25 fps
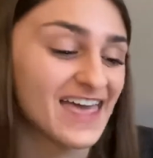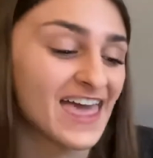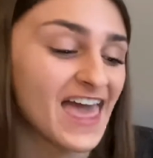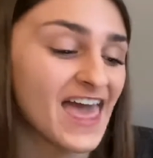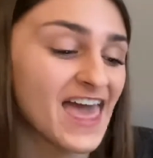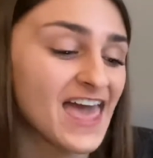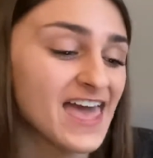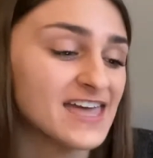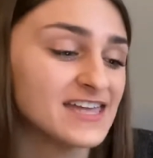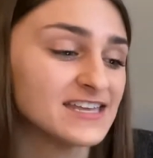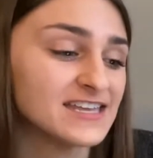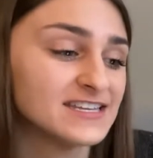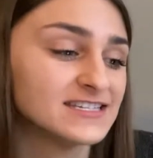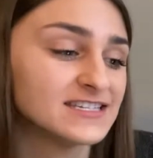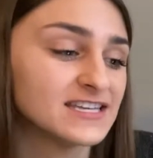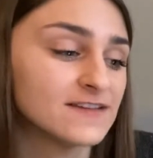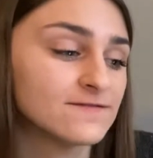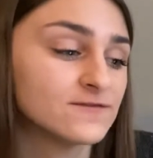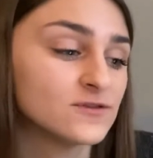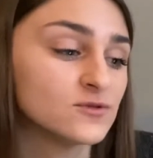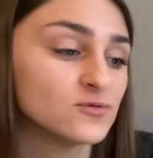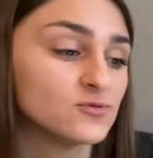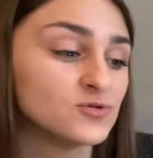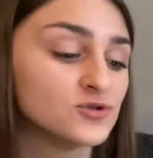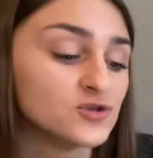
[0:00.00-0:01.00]
And
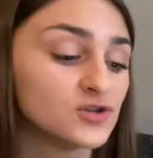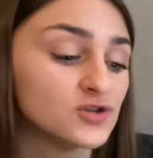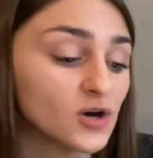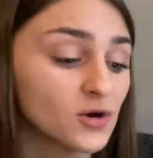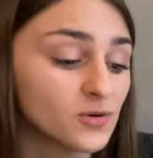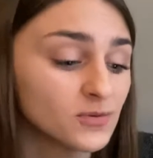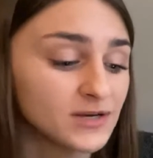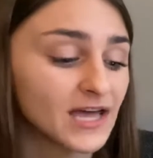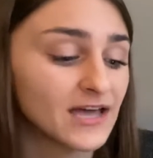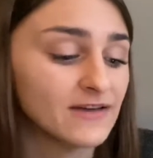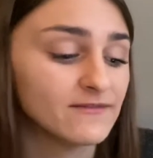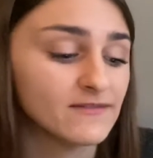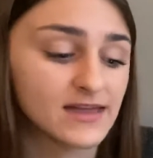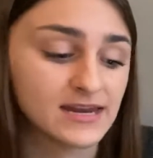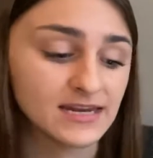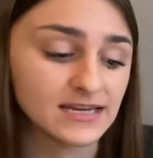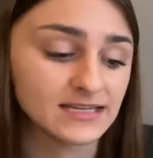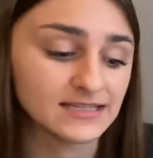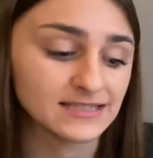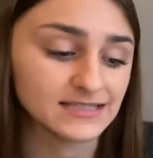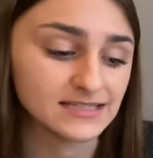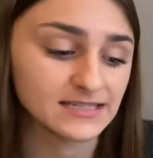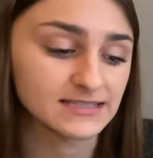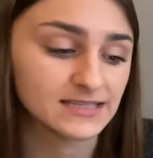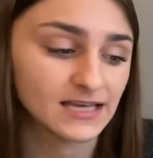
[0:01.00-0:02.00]
if you don't have any
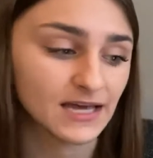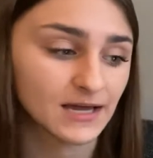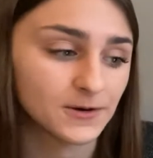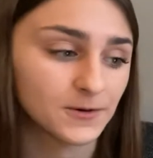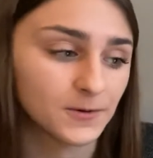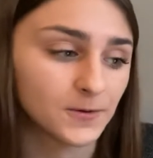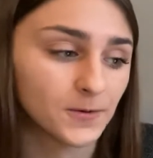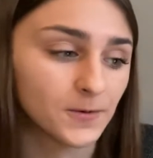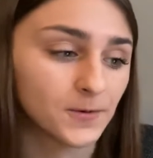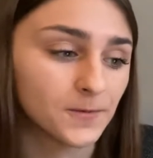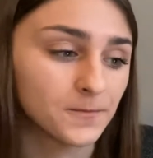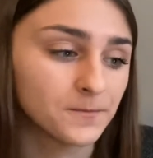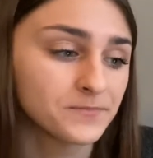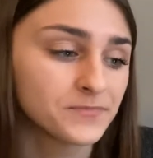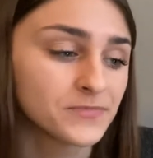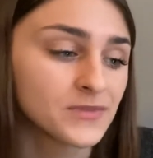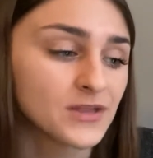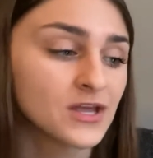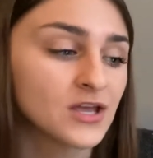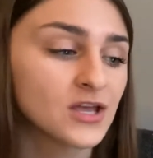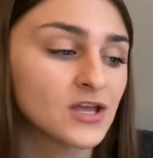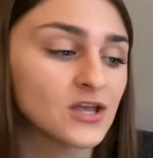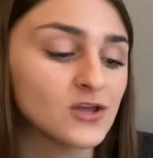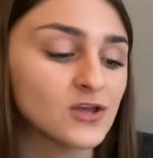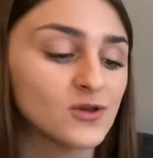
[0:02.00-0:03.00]
seeds at home,
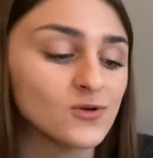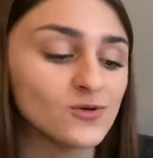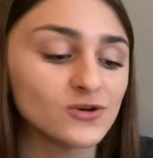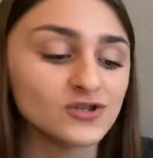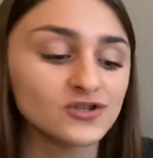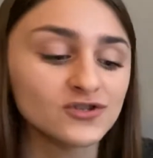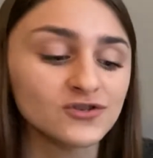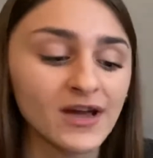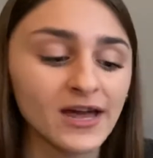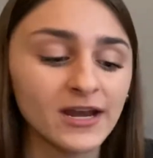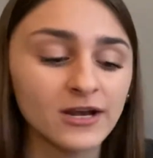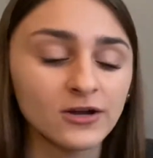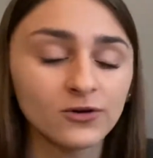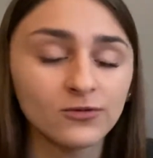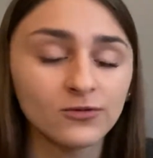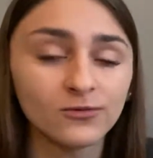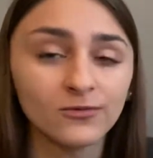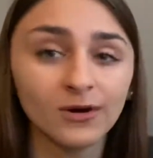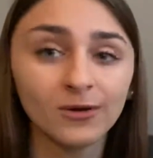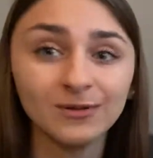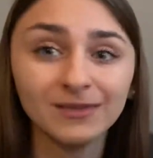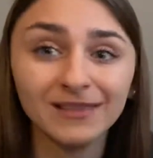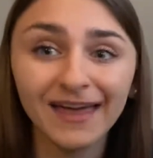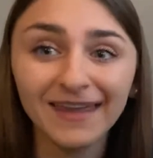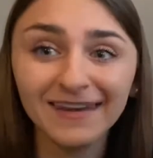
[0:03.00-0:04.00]
you could try to
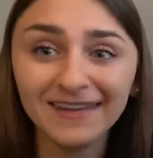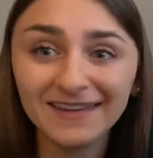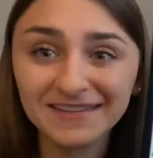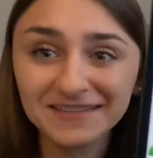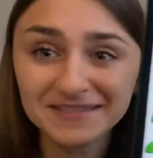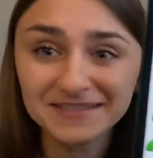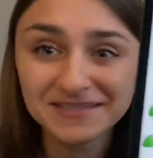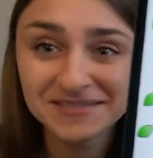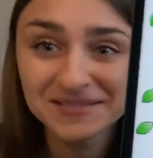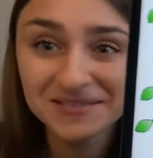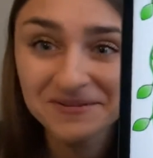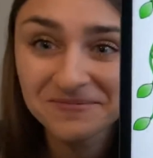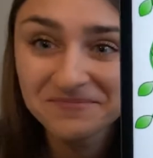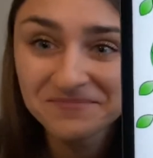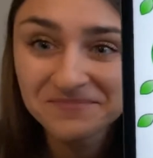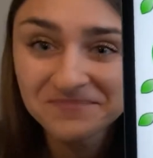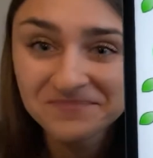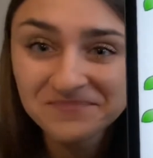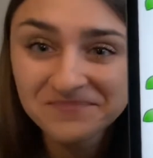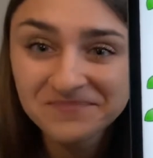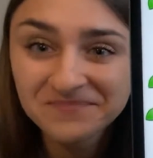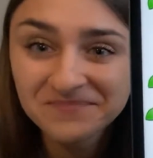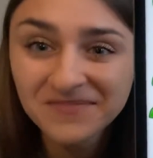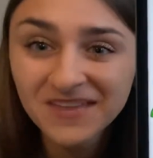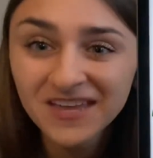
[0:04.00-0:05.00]
grow lettuce.
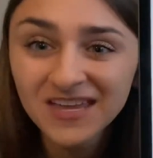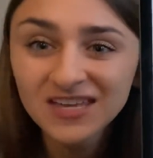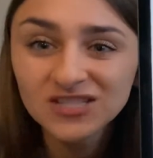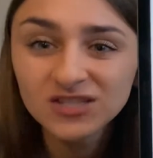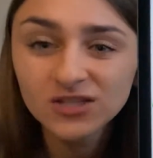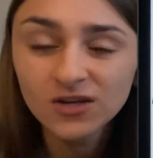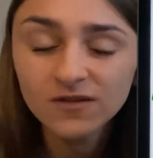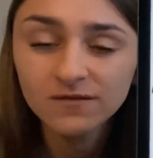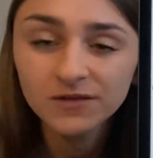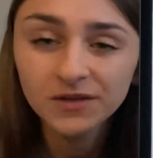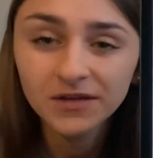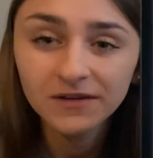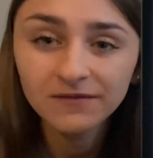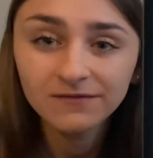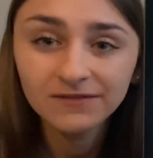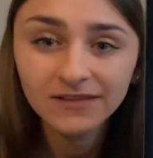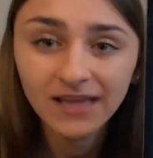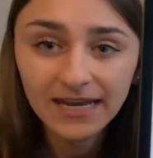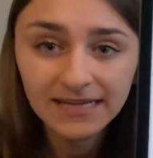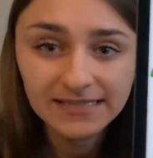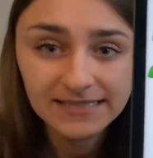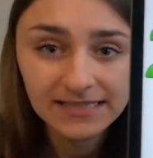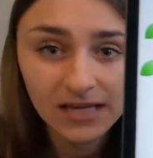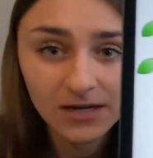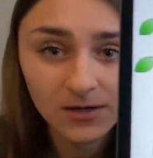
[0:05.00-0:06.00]
So if you have
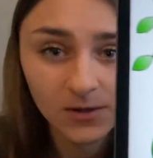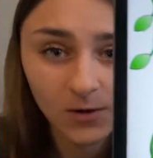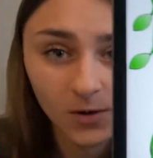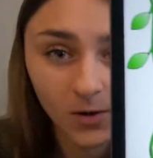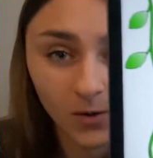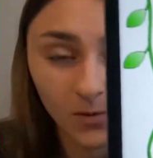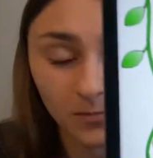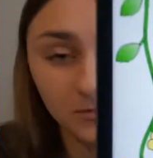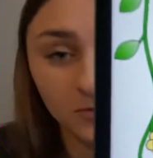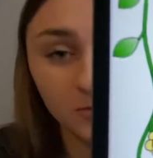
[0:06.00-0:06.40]
lettuce at home,